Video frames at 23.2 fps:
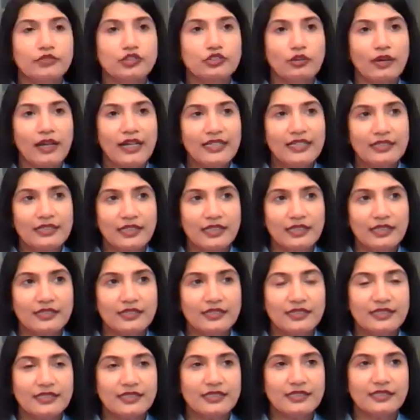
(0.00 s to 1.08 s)
So I think
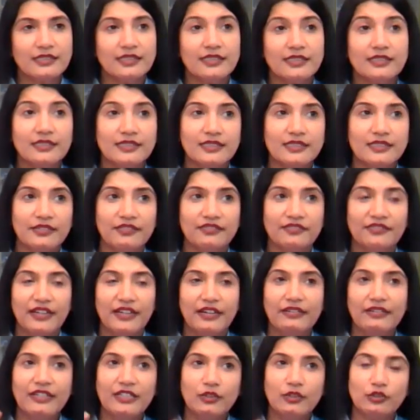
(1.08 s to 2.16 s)
this is a
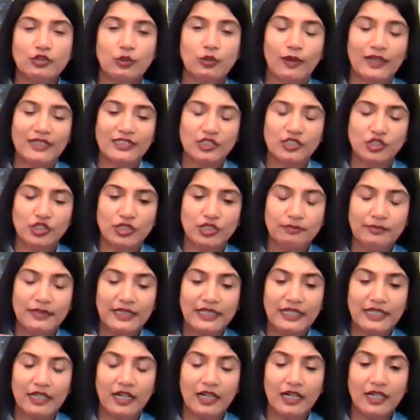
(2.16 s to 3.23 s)
very good question,
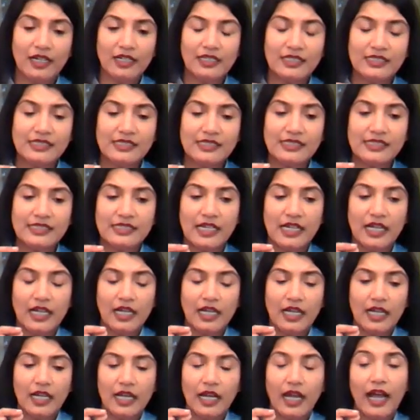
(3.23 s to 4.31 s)
because
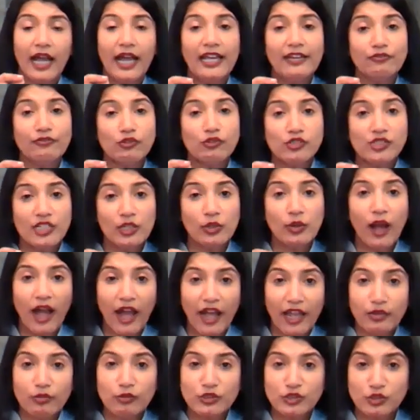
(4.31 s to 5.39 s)
I have to tell you,
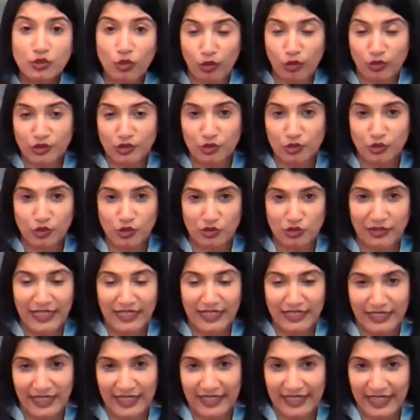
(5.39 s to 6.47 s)
I was also
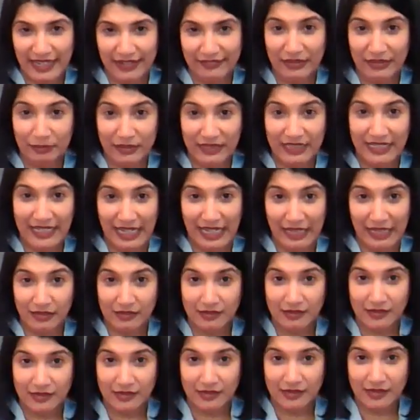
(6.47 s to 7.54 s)
trained like everybody else.